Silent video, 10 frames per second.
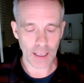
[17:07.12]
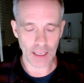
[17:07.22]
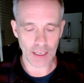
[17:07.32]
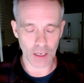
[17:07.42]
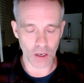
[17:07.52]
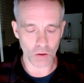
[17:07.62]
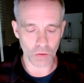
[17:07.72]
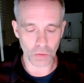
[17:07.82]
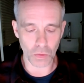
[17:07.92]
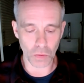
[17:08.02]

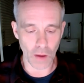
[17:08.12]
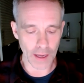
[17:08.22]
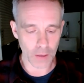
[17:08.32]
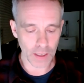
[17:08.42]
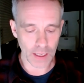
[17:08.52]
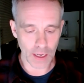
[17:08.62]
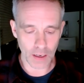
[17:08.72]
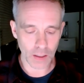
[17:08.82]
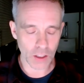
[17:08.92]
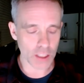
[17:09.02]
why do we
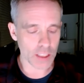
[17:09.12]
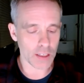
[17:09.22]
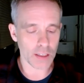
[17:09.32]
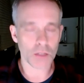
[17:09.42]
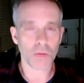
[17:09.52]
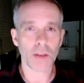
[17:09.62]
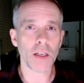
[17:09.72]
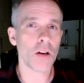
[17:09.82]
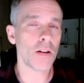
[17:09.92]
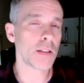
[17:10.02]
care? Just because we
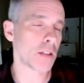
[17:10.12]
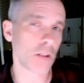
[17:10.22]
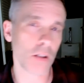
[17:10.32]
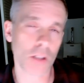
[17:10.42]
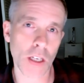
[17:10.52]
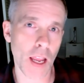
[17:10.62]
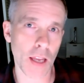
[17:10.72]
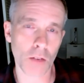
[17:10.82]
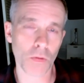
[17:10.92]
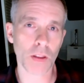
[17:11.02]
know it's
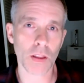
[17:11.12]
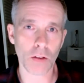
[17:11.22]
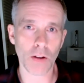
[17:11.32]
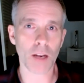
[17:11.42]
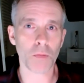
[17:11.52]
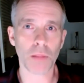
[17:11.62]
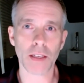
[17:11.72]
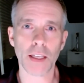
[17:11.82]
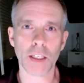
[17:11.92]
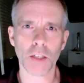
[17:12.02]
associated with great
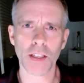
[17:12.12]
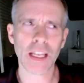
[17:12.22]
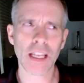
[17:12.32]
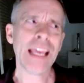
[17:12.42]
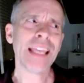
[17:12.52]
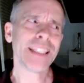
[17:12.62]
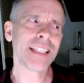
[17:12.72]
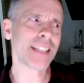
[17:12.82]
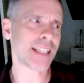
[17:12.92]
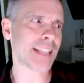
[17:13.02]
implantation rates. This
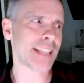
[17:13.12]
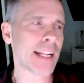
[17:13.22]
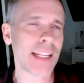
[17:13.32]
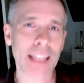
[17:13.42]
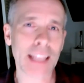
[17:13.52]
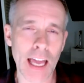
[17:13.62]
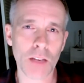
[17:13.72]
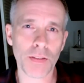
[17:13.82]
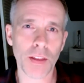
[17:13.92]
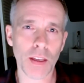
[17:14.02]
is exactly the kind
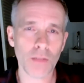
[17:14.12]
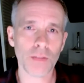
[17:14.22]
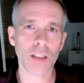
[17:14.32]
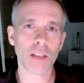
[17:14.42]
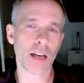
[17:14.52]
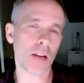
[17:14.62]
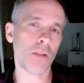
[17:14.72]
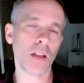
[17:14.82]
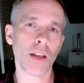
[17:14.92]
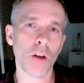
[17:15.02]
of thing, Vijaya, that I
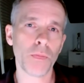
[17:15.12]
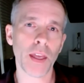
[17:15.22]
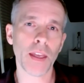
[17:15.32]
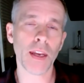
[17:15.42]
really hope that